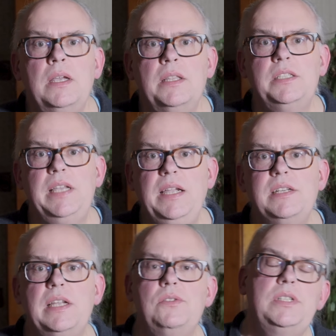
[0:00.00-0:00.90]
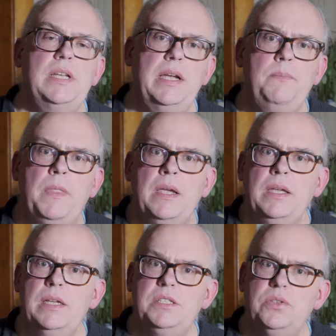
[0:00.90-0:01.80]
The second downside
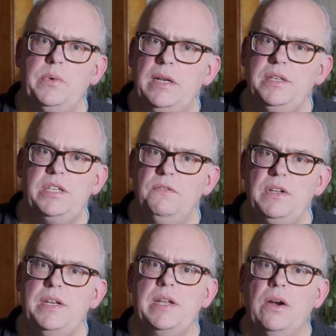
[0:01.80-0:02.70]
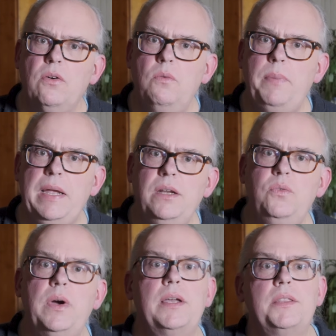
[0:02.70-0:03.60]
is the relatively narrow
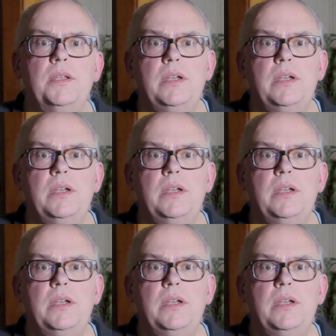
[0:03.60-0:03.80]
bandwidth.